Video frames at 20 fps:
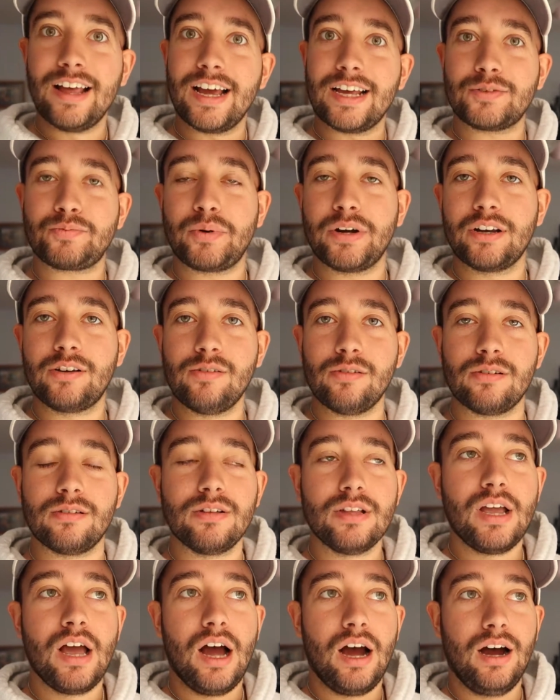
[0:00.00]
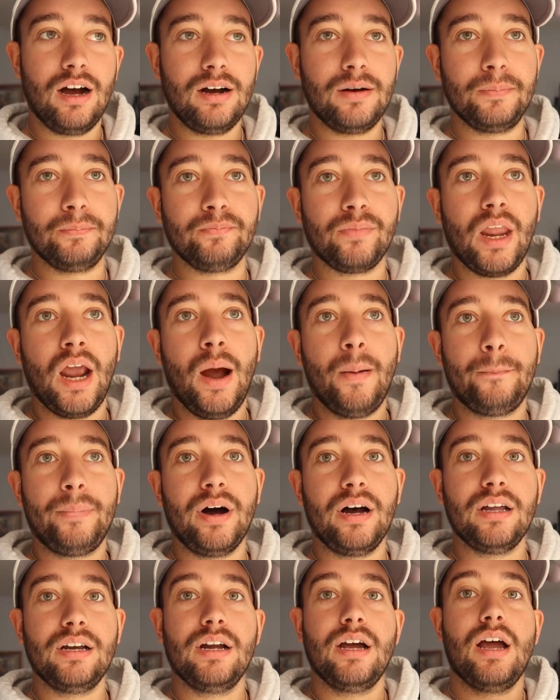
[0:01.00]
That's pretty cool.
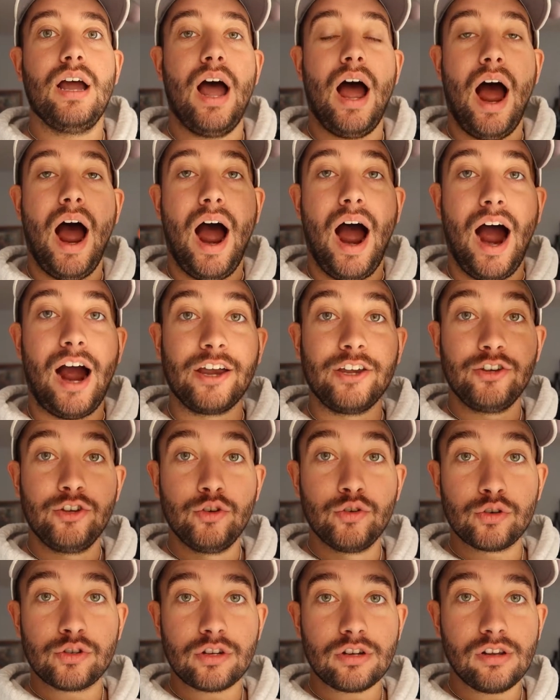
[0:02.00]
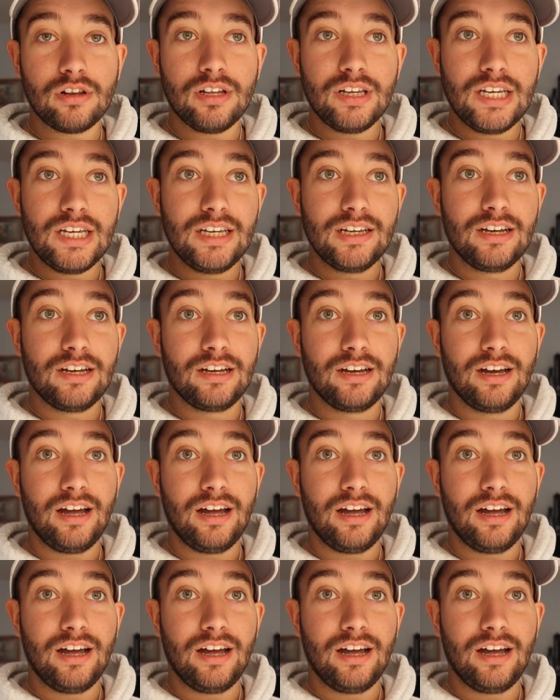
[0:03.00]
But I usually,